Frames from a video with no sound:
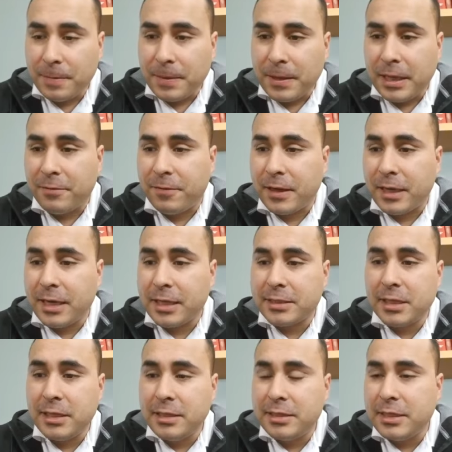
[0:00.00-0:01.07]
If it gets
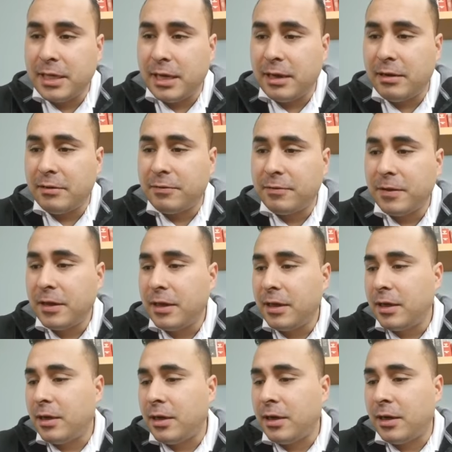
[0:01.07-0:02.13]
an ETF,
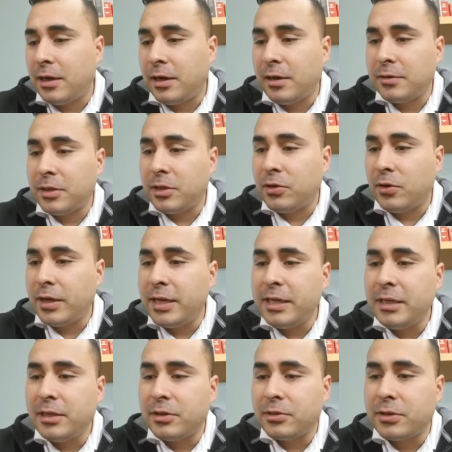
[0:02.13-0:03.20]
any
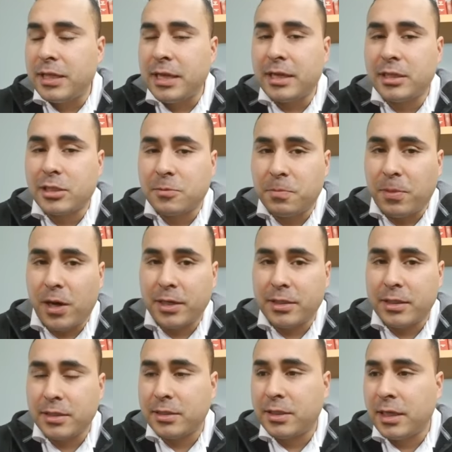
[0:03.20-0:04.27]
little thing could spark
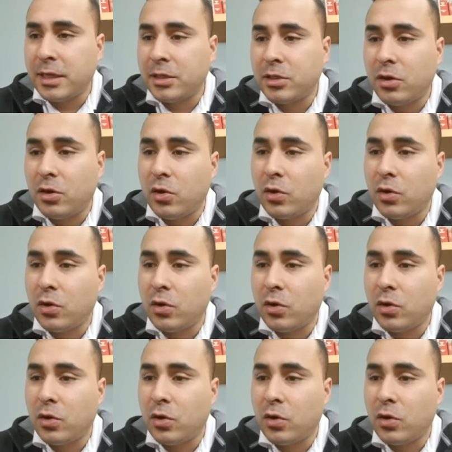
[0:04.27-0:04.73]
this thing to